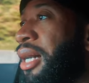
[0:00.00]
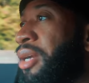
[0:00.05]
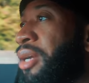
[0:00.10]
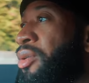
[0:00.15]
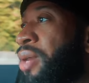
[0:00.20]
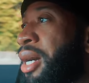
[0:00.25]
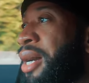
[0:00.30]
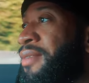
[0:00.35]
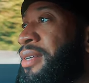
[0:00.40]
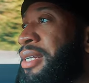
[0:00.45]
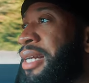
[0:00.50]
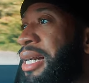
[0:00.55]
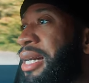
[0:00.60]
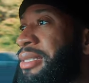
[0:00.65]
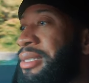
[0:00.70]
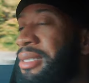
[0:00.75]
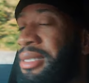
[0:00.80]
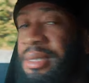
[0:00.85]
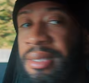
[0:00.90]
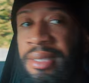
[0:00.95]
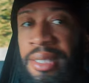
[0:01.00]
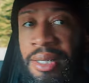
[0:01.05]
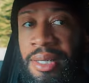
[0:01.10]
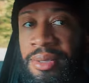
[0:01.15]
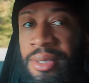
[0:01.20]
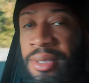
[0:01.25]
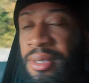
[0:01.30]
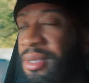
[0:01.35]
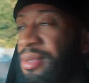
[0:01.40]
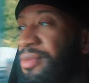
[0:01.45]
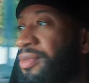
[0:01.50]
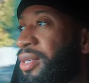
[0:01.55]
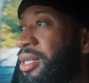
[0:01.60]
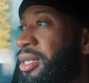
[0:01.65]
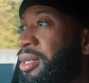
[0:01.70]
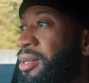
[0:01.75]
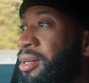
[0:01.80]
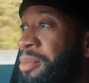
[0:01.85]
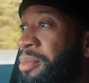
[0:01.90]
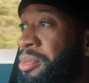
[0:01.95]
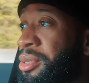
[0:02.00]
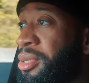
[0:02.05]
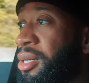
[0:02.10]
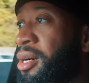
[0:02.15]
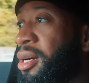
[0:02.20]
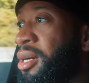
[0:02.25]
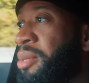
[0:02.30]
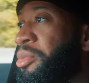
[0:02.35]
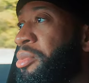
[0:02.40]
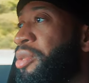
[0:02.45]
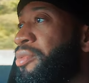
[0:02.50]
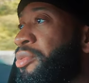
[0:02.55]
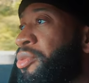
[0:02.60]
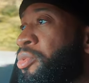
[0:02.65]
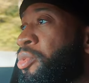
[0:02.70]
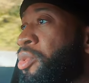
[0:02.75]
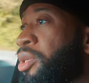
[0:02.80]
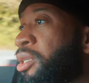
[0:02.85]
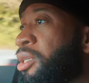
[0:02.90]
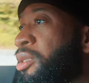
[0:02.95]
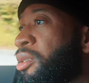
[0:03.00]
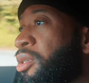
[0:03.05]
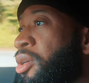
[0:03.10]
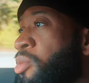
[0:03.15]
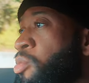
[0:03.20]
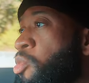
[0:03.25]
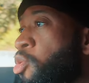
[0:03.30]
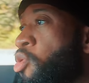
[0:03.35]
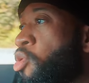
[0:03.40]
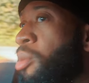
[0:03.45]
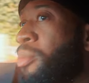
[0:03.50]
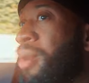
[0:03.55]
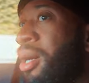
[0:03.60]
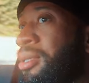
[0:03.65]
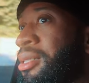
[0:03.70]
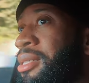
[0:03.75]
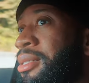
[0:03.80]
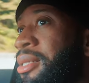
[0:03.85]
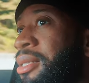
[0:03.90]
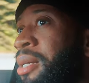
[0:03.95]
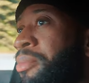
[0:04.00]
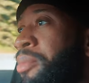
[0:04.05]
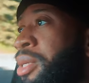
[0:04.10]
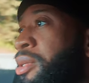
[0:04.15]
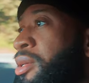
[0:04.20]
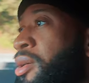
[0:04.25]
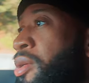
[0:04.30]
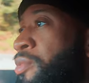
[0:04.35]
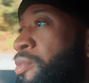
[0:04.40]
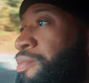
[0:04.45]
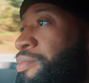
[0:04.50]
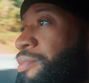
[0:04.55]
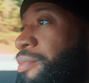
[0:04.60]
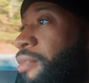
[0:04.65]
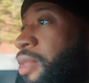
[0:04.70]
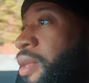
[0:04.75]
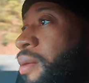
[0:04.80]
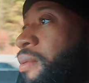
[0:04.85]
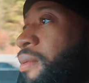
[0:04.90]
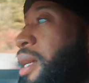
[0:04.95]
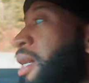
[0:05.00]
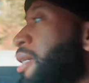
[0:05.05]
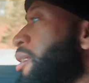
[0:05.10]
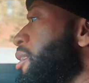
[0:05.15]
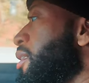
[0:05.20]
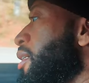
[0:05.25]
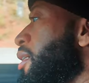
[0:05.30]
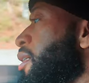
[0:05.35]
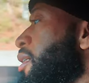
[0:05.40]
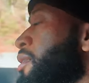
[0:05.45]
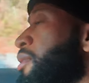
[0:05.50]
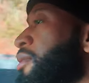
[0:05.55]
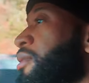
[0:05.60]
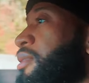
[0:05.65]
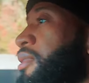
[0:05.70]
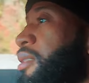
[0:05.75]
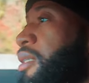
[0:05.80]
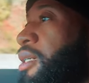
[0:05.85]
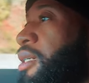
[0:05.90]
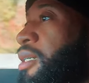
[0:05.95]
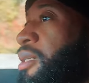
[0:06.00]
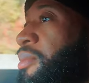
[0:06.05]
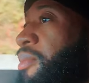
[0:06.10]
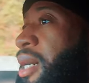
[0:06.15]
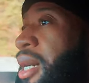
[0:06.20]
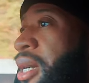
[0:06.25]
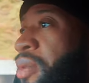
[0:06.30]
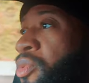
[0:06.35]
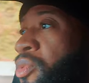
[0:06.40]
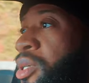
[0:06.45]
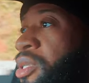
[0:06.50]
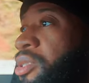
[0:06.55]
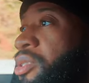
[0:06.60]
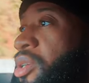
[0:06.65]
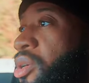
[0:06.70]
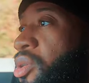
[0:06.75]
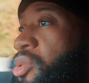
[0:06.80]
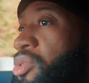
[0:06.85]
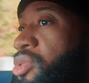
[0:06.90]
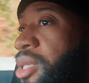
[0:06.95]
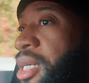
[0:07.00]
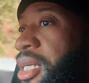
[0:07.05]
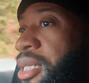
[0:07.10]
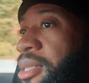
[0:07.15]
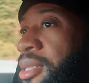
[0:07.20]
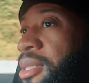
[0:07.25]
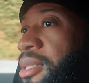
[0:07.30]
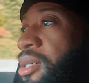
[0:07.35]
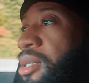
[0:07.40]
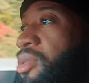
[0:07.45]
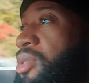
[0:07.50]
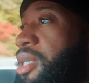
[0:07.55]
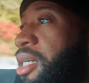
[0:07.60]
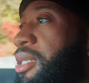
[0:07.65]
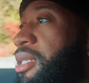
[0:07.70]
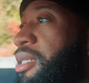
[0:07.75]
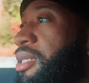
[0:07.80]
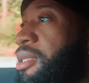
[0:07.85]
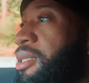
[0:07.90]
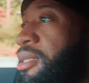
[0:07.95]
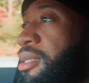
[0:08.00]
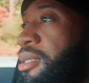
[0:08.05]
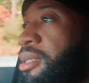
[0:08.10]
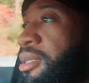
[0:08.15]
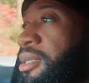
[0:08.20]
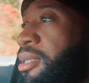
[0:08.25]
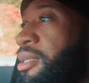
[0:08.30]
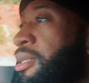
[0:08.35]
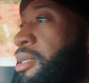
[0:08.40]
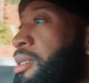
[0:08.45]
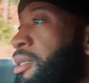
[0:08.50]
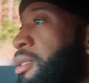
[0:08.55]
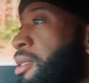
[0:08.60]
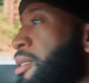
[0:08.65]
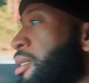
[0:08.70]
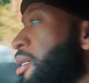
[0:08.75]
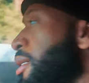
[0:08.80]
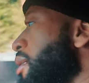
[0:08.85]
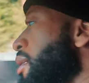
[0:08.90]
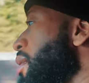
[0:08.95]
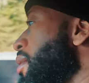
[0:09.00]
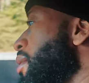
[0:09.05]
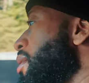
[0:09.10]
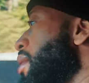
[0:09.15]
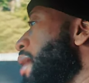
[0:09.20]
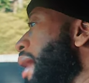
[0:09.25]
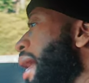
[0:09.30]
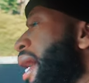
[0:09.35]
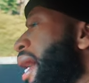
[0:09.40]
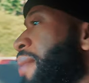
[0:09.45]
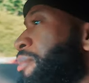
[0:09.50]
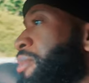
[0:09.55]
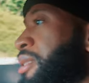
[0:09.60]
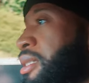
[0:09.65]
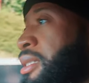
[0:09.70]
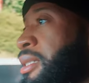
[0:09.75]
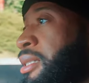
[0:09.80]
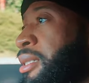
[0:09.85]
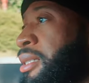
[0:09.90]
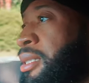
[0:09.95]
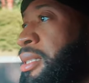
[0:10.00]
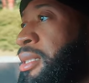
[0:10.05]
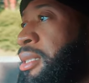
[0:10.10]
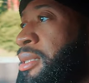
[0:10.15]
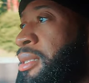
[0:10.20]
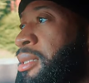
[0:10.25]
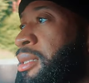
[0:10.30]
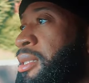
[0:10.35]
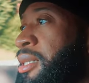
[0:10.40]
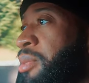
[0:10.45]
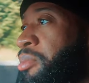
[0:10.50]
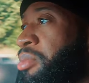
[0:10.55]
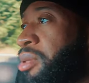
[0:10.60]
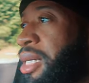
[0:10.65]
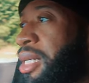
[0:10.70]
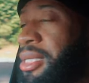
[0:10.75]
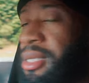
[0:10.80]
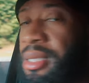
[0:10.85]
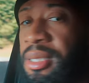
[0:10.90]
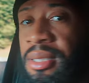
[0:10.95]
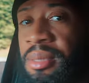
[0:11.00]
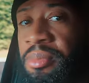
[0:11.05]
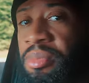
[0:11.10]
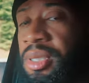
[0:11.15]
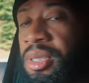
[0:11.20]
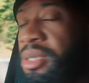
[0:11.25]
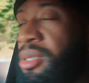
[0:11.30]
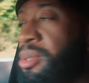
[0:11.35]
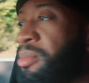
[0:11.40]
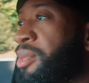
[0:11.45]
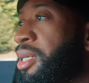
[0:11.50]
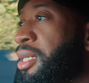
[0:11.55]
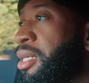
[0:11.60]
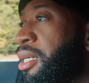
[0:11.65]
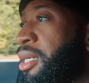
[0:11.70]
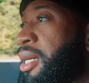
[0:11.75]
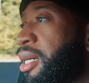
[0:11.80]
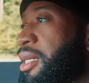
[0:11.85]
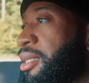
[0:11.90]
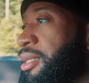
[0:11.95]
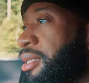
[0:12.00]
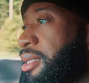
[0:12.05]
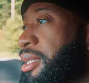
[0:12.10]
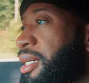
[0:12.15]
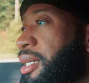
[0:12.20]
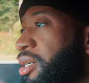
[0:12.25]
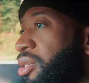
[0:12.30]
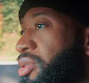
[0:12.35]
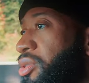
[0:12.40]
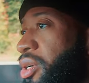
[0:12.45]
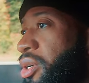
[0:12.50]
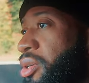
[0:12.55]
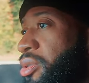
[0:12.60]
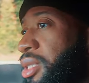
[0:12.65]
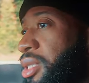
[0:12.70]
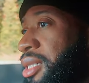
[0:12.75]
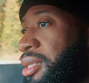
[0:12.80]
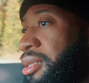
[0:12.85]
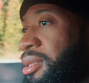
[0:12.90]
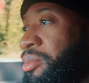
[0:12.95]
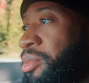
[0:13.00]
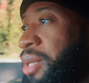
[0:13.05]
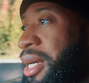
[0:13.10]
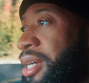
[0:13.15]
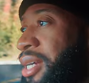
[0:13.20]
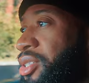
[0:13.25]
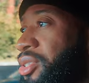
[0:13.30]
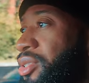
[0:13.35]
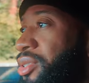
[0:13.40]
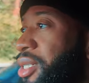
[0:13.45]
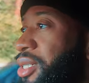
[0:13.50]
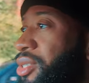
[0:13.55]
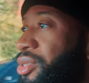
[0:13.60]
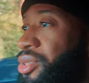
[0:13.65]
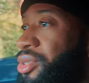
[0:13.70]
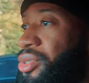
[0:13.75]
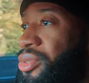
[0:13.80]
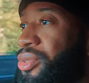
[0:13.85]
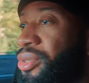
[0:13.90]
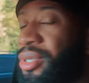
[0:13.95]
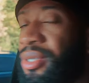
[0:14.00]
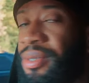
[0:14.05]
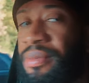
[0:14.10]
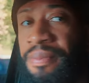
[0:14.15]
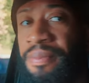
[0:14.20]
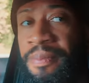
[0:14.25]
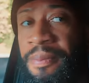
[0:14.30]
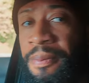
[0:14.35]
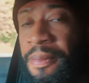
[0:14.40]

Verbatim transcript: I don't have a lot of details in this video. I'm sorry, but if you want to know more about this, let me know. And I'll share anybody wants those links to those other apps and, and, and places to put your money at to let it grow and get some extra interest on it.